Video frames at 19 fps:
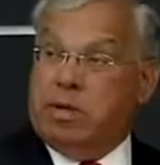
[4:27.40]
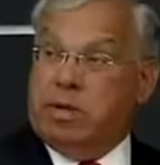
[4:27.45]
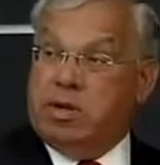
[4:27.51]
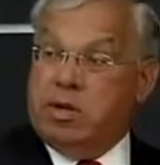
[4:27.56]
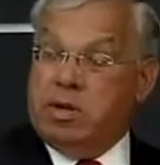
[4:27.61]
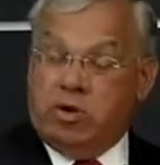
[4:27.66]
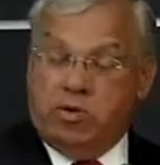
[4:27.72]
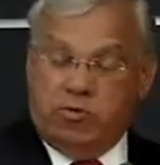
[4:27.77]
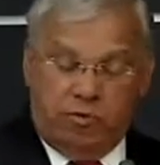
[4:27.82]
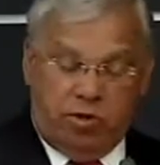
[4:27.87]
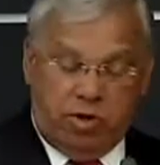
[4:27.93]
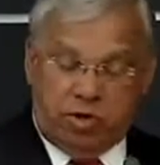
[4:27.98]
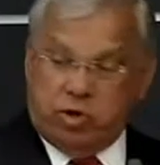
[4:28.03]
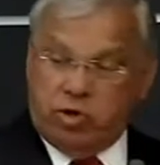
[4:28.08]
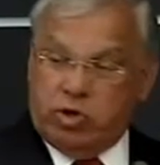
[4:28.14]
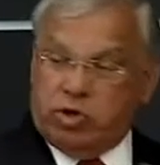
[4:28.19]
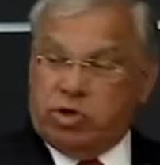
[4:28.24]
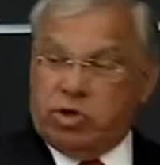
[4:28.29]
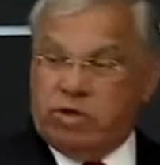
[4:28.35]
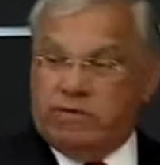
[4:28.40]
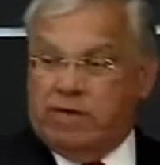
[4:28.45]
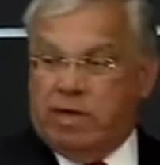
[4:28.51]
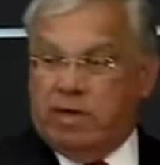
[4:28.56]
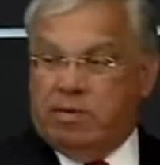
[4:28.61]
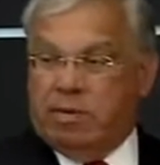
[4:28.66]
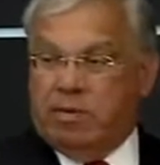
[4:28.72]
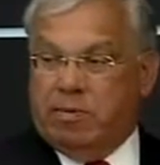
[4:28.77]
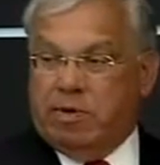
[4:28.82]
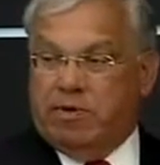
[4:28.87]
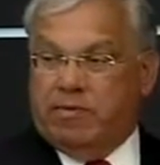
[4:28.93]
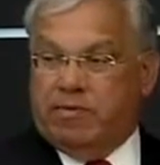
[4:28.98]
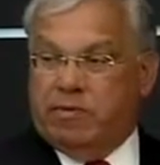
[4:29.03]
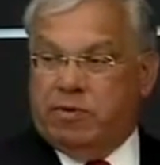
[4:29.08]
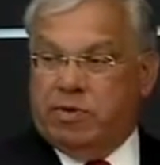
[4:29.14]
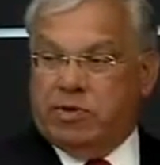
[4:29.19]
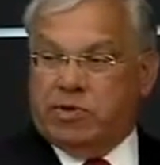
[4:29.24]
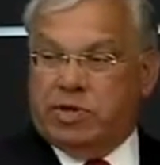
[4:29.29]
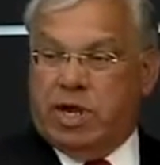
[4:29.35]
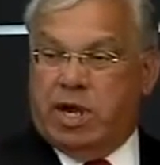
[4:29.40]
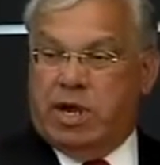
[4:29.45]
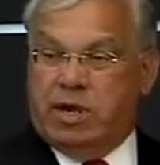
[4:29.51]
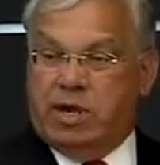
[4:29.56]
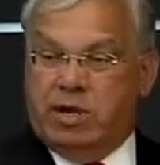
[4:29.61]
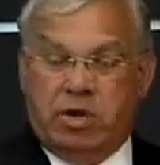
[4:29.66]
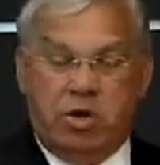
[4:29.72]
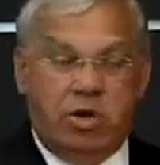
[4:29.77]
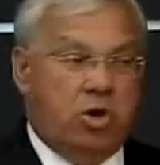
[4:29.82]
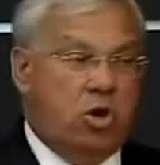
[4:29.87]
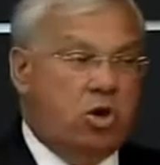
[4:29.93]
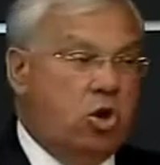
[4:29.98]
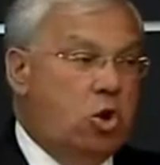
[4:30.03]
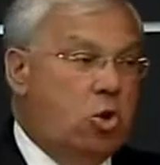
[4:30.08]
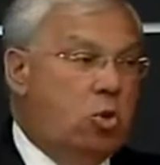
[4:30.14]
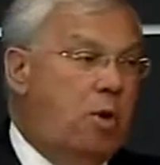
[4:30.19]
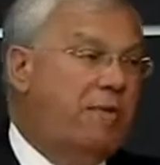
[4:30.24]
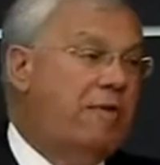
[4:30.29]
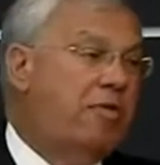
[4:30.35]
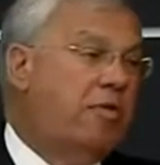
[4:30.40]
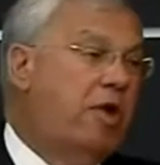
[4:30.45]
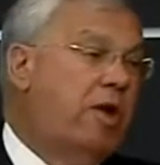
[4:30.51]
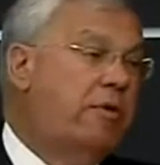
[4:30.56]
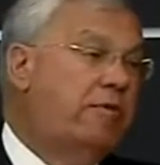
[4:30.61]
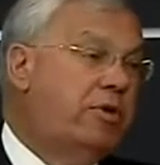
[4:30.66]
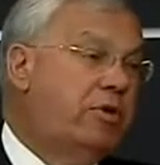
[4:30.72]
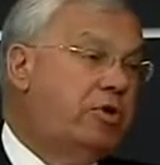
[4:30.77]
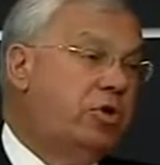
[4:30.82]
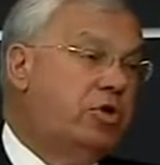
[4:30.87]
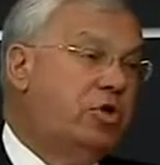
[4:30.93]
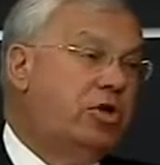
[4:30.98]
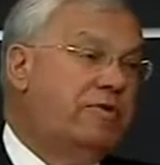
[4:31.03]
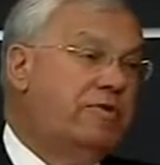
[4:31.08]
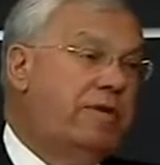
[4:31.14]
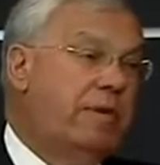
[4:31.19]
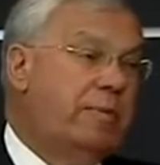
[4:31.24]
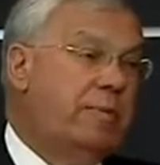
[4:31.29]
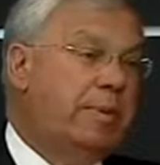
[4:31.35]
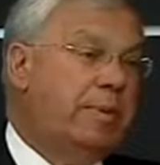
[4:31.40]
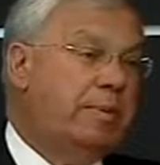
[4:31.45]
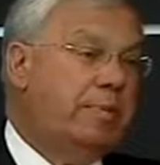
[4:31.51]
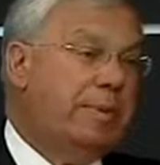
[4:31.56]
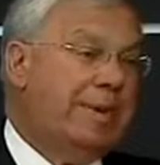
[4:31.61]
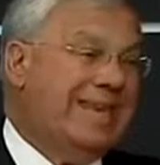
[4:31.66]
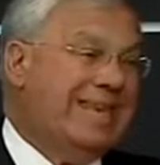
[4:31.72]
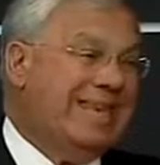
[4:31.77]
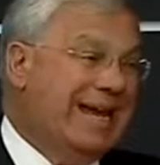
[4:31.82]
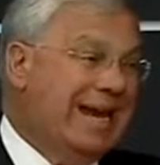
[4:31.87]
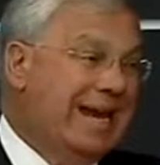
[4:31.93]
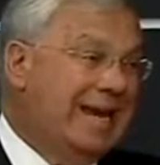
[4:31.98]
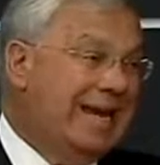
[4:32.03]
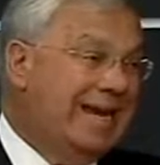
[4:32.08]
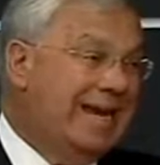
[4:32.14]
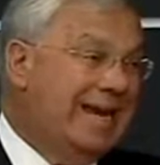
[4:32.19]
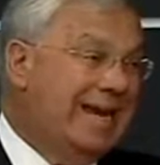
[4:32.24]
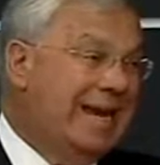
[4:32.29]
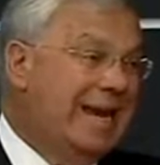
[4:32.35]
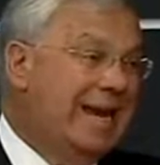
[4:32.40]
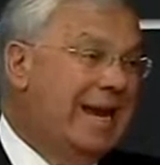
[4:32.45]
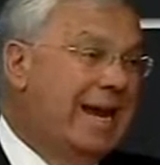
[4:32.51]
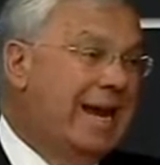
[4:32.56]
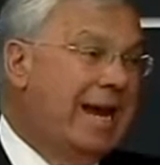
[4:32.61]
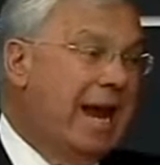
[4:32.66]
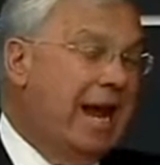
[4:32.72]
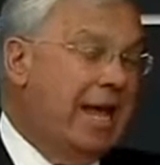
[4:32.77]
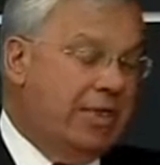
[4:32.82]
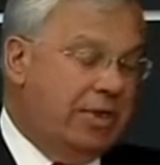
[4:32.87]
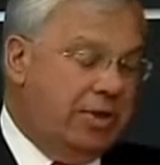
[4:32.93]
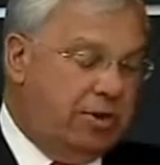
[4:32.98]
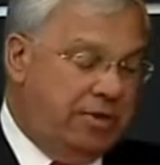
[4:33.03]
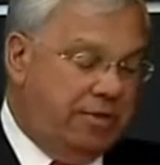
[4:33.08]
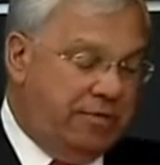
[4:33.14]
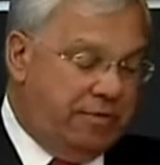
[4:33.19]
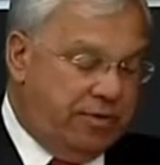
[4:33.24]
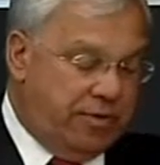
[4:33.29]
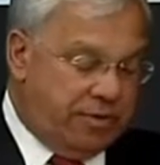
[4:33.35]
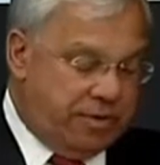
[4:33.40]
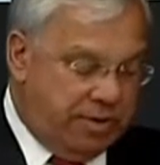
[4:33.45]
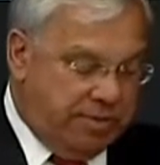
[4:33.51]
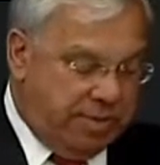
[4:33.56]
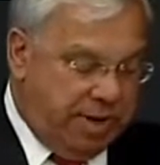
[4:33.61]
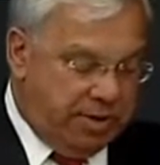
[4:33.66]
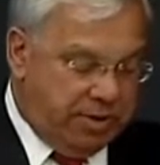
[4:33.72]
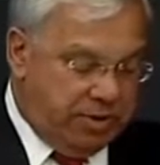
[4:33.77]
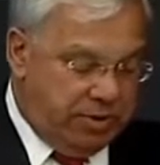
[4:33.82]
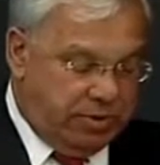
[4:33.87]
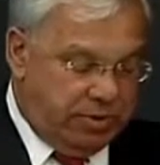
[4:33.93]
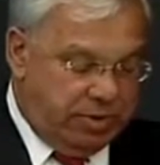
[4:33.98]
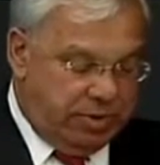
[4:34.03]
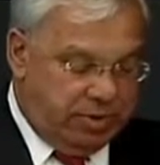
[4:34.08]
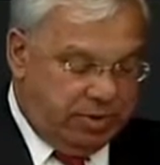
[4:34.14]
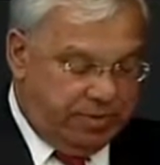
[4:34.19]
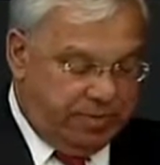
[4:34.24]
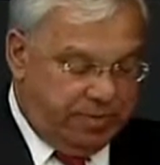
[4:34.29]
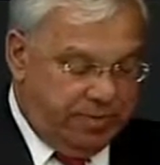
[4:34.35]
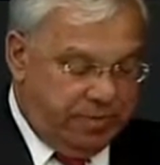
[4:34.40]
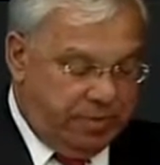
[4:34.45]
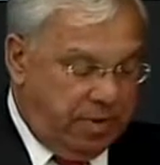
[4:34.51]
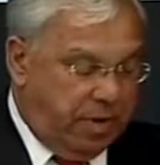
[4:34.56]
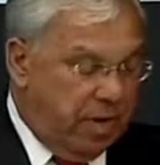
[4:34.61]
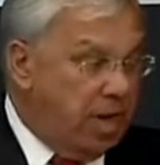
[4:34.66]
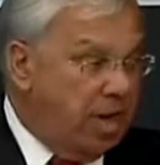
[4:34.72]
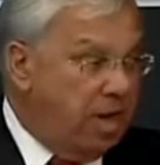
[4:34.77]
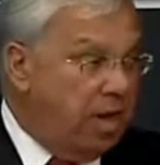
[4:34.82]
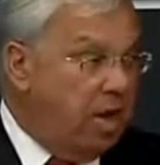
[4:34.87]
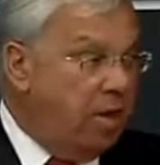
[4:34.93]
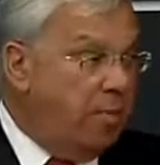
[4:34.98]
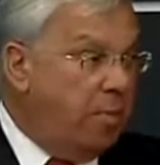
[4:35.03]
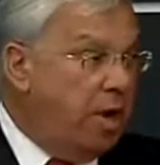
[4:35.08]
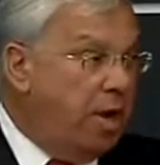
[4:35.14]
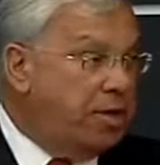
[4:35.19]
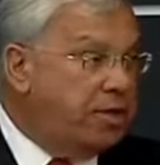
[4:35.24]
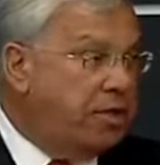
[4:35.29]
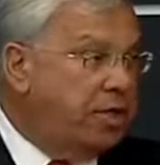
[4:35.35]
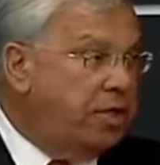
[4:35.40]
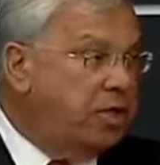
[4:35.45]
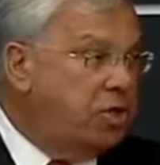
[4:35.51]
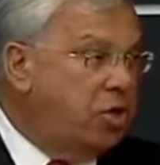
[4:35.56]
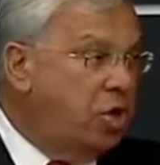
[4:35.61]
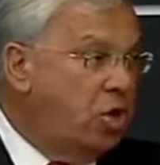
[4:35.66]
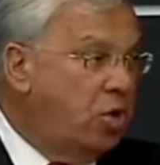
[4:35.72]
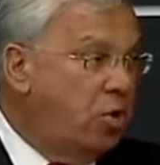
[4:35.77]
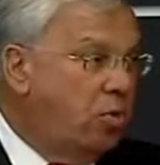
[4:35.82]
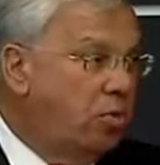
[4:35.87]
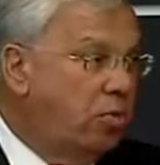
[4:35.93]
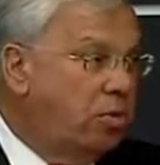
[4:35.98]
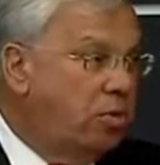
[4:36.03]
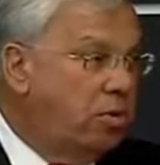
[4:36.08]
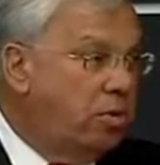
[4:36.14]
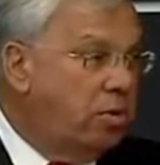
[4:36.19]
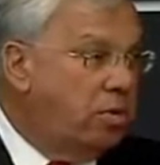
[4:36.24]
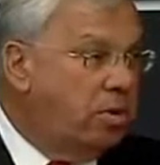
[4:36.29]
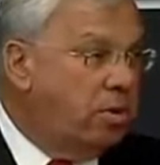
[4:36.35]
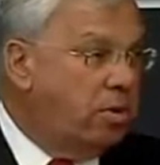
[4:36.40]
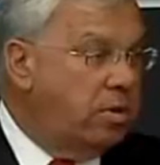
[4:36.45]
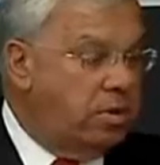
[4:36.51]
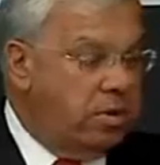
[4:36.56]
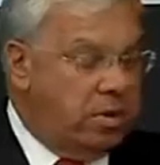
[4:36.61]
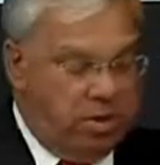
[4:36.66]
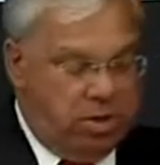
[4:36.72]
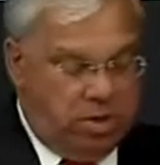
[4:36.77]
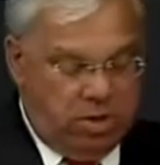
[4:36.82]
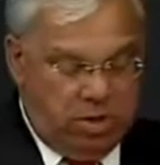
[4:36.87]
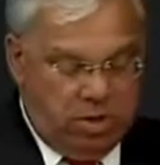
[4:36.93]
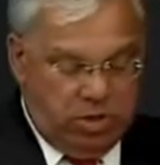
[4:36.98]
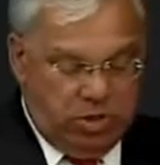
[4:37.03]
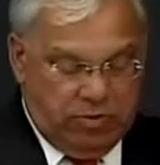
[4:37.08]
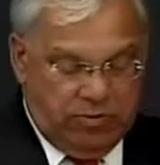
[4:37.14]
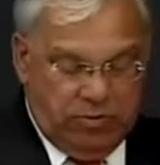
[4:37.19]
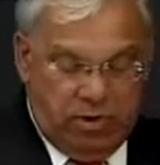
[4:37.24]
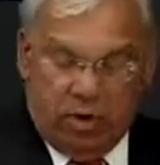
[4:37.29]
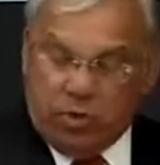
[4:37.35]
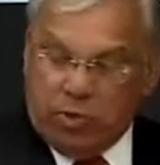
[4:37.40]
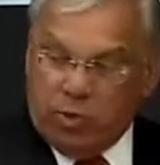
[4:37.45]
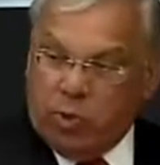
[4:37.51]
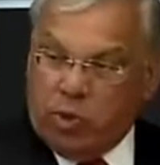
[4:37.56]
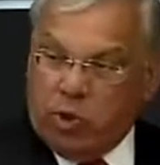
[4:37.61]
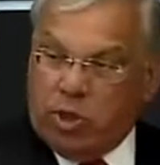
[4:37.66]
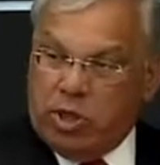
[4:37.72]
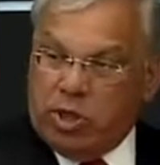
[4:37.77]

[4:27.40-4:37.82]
research and development, when it first started, whoever thought research and development would be done at the University of Massachusetts? You know, Boston is known throughout the world as the